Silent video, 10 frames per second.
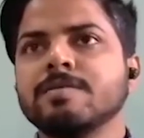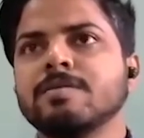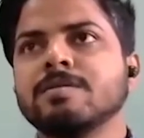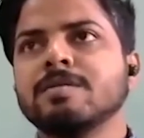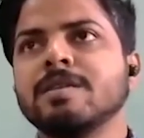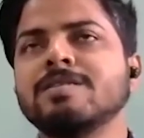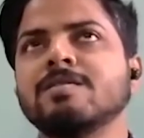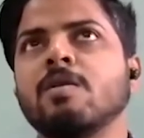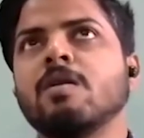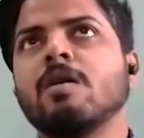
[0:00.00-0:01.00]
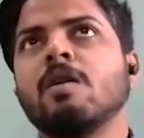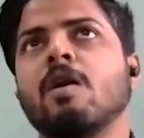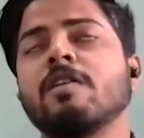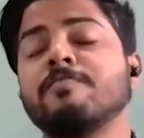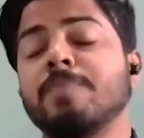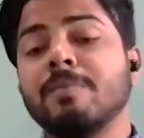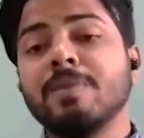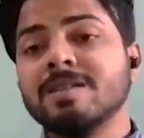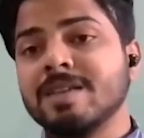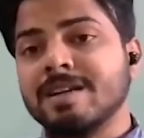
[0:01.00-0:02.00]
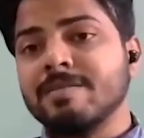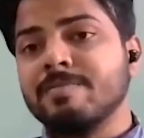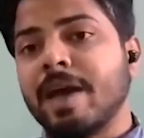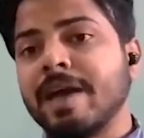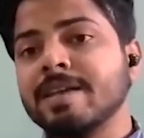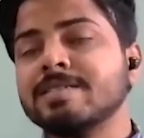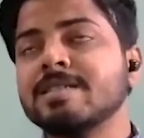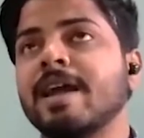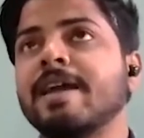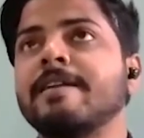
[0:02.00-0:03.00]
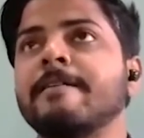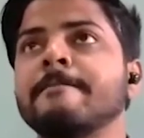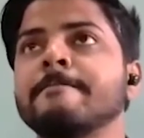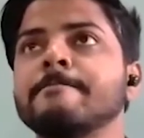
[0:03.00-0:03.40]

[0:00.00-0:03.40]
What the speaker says: since a lot of public sector banks and